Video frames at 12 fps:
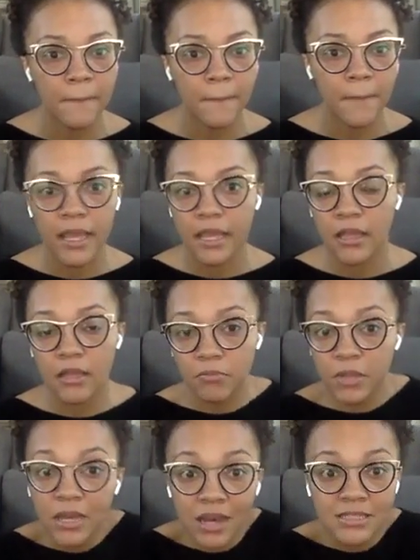Like,
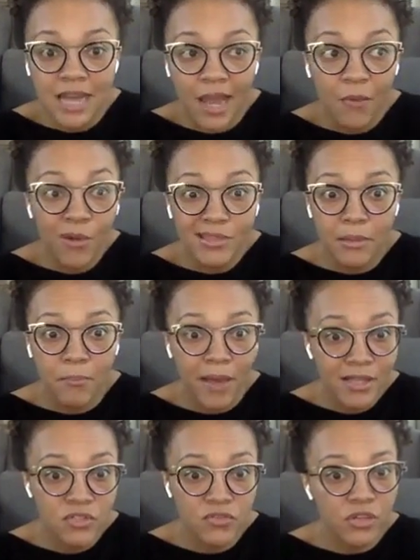because I want the
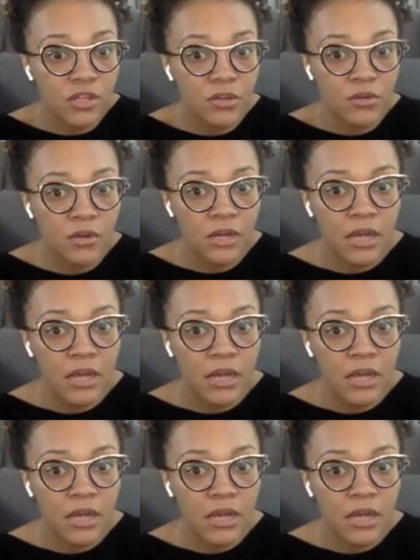best for you.